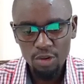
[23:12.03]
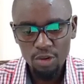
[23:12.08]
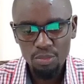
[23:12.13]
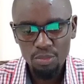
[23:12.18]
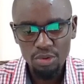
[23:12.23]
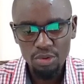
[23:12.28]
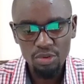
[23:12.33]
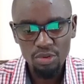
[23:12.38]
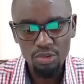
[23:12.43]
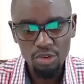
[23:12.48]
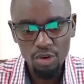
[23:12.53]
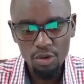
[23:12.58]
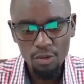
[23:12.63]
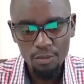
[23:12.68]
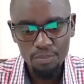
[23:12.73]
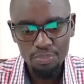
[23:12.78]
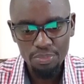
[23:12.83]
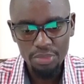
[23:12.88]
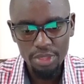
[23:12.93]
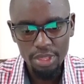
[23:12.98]
help you
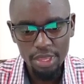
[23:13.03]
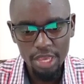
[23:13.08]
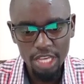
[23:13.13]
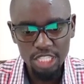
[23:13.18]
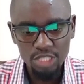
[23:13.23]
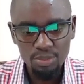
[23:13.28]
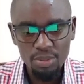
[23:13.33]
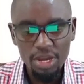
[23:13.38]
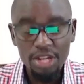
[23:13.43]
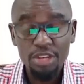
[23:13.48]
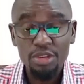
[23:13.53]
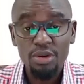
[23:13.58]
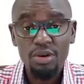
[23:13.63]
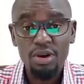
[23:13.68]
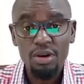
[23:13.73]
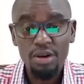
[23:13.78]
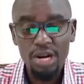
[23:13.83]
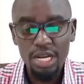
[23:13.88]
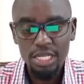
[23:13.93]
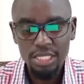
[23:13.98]
grow, expand your
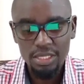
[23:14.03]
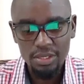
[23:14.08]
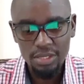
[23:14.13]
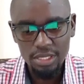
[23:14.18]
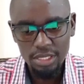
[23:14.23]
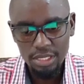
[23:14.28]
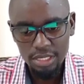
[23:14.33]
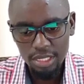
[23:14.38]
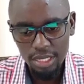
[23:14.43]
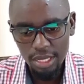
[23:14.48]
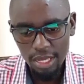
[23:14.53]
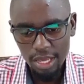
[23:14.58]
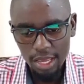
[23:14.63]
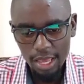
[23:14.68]
horizons,